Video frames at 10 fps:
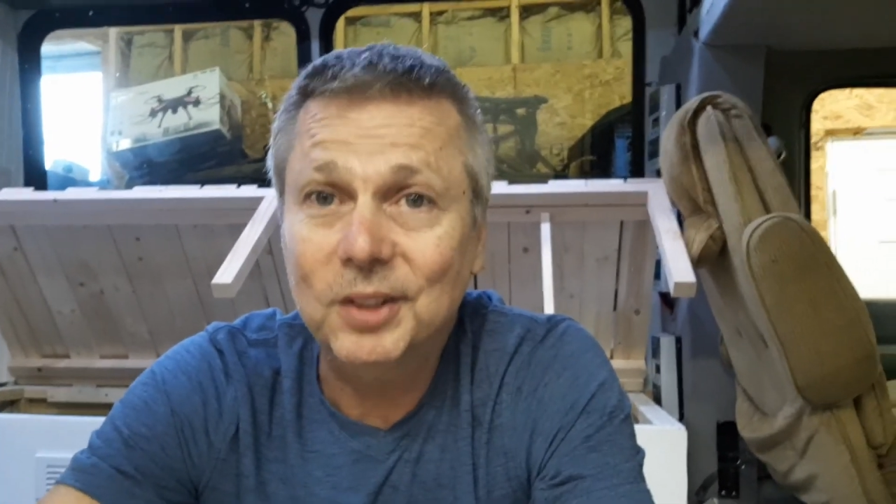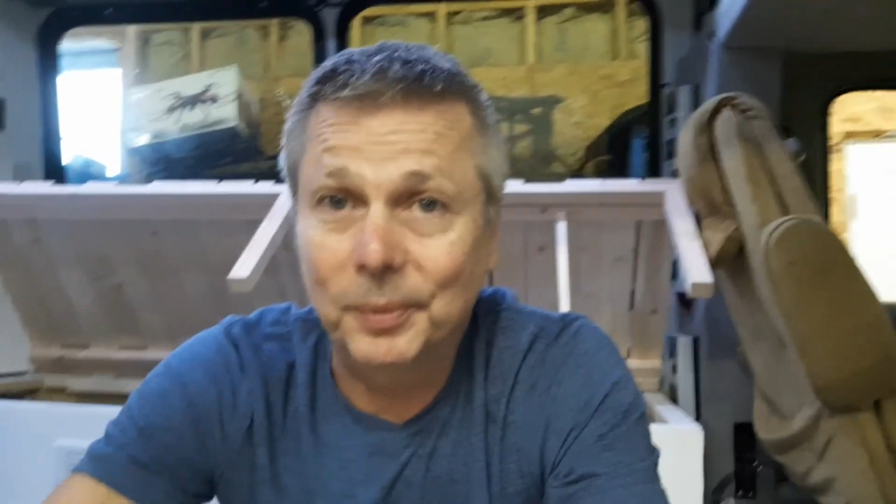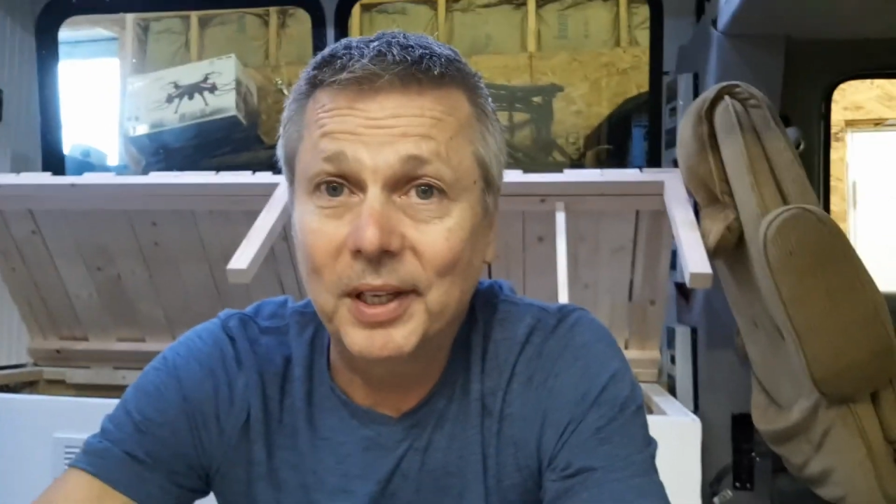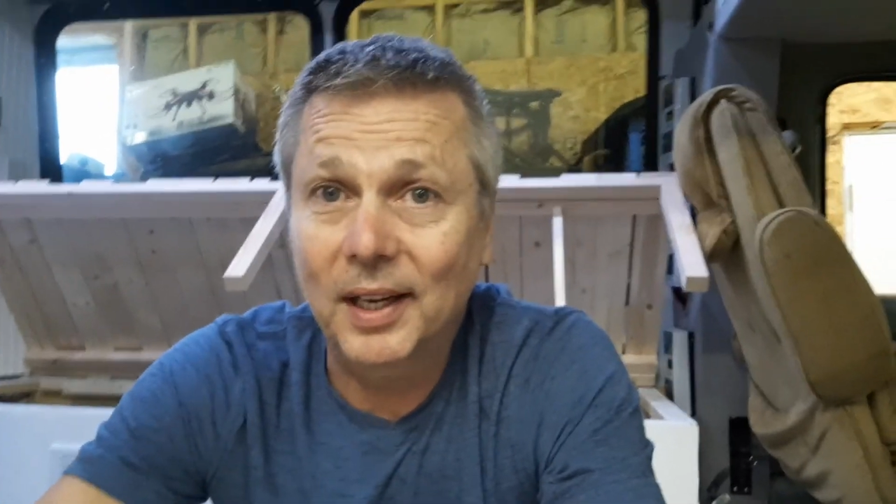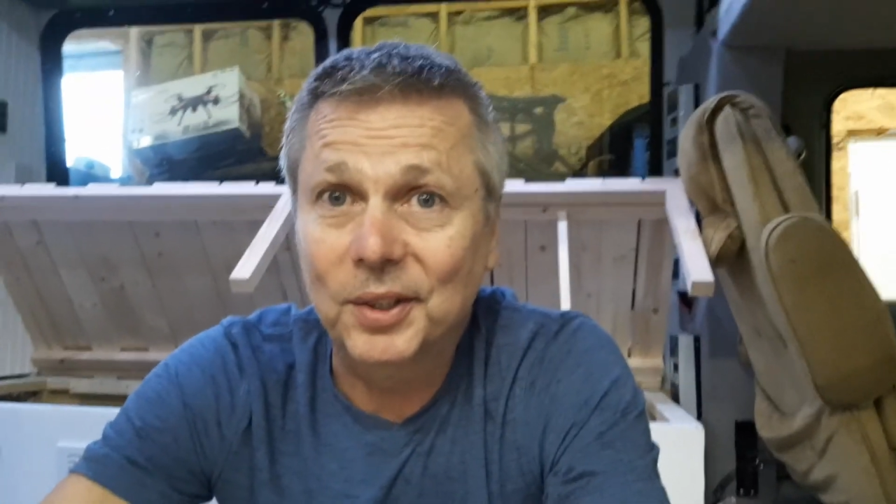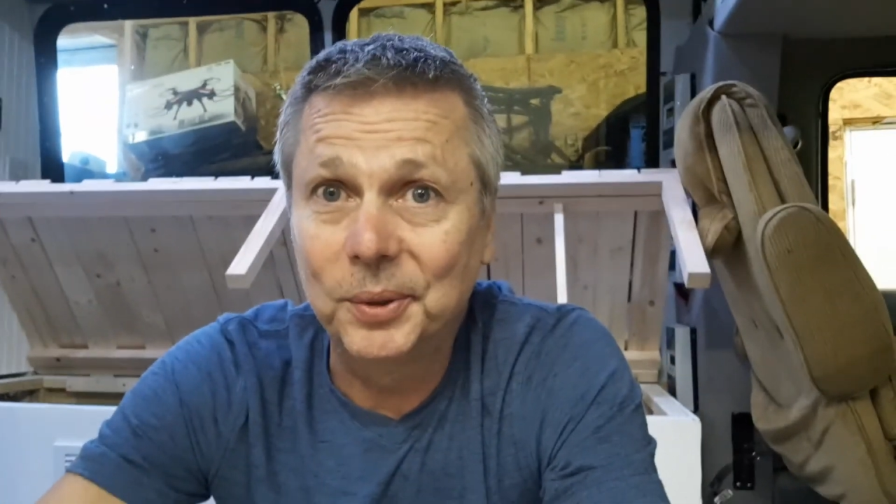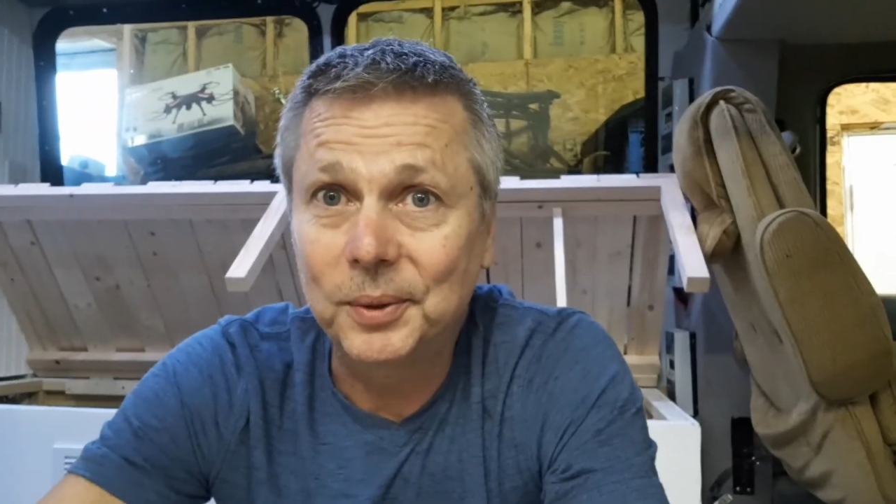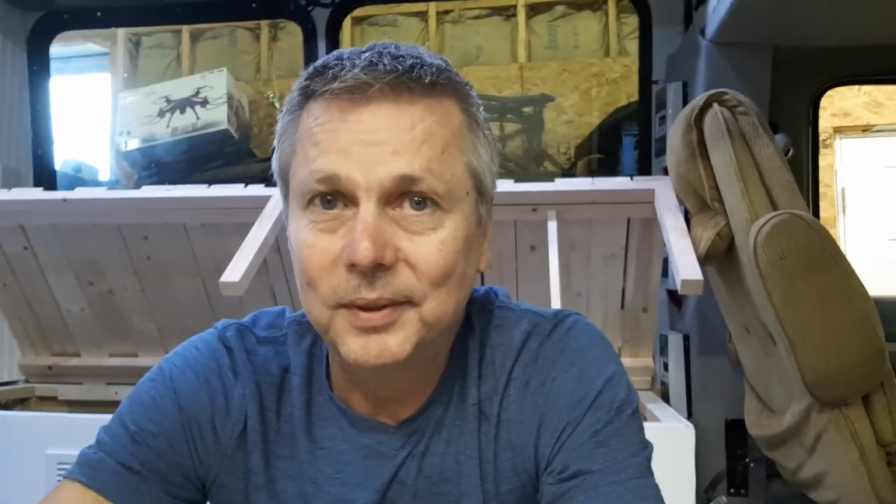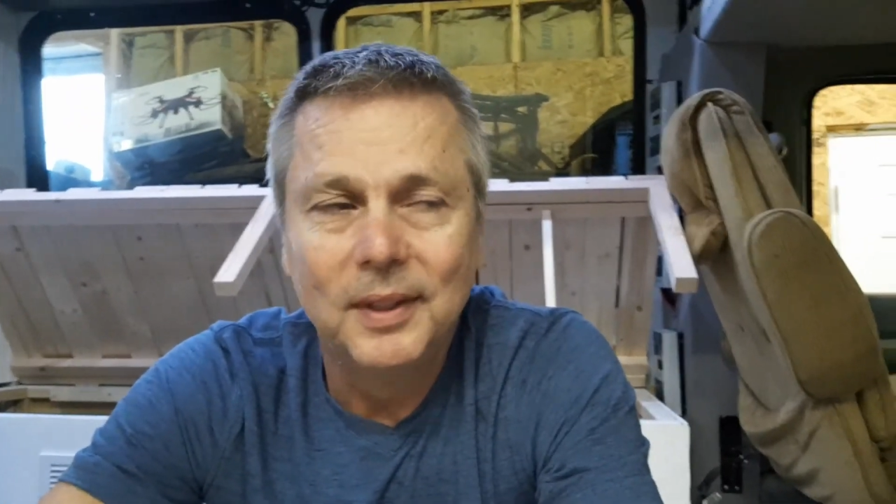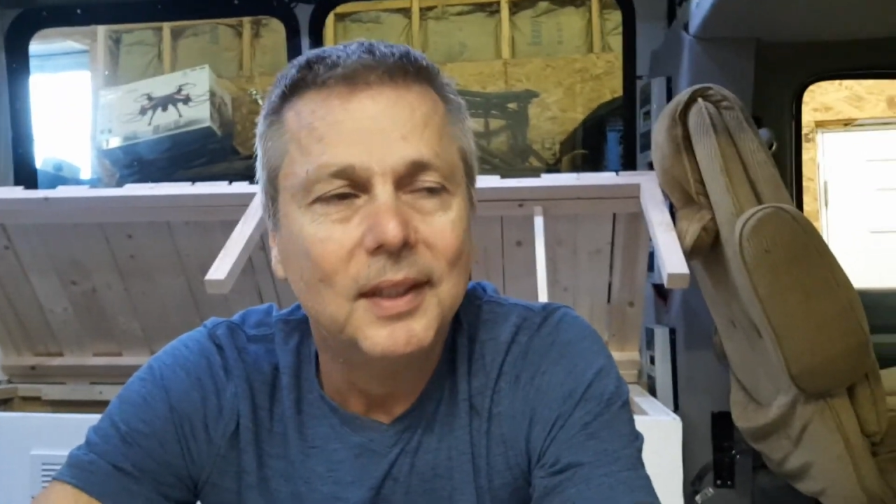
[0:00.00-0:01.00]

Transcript: gonna be kind of cool.